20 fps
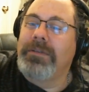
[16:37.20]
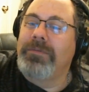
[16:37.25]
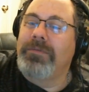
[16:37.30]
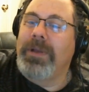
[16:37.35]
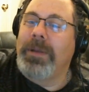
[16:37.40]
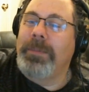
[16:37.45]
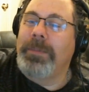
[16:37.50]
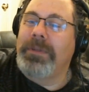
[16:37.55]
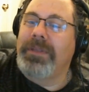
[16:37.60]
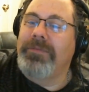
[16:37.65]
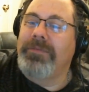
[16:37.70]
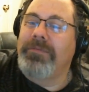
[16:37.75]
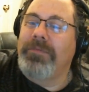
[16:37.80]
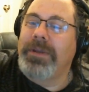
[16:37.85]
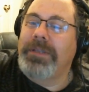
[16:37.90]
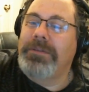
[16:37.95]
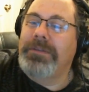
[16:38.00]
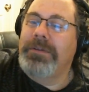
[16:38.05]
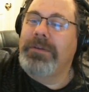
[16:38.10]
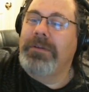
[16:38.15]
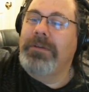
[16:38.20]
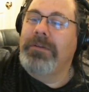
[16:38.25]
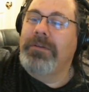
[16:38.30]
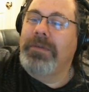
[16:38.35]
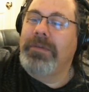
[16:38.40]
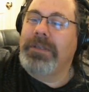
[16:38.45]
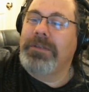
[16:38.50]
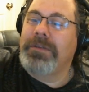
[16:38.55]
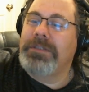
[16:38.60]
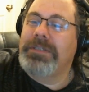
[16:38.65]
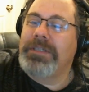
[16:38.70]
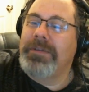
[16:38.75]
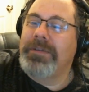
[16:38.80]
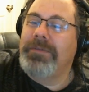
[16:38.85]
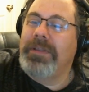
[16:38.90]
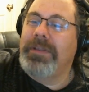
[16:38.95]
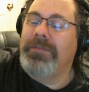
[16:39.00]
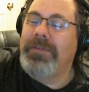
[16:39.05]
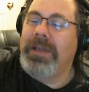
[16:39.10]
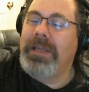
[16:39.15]
I believe Richter
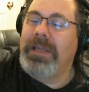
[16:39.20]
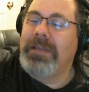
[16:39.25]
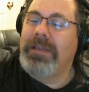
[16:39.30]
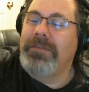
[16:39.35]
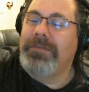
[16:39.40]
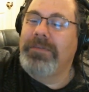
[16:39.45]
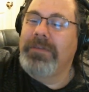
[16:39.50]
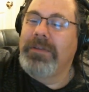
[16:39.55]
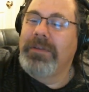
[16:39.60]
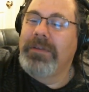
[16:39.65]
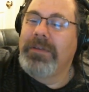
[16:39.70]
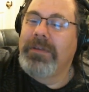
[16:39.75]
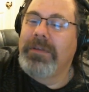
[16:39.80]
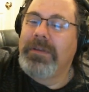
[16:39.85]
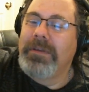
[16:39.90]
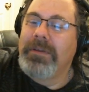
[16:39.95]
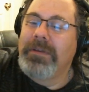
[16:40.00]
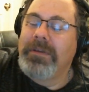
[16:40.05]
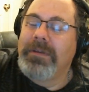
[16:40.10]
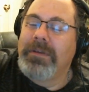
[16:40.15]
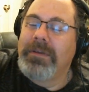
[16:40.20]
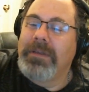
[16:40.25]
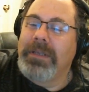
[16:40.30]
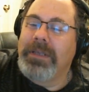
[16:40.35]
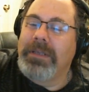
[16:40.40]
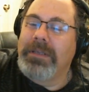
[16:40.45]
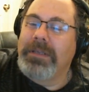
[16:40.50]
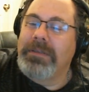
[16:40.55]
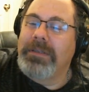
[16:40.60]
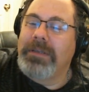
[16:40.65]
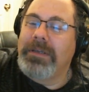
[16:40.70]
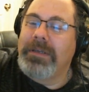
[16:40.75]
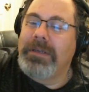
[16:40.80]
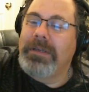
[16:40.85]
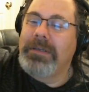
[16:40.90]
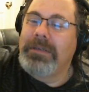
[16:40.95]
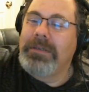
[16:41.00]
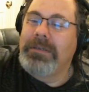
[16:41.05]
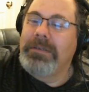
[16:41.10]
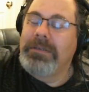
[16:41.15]
75, and
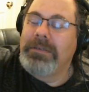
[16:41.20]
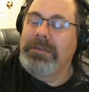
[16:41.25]
it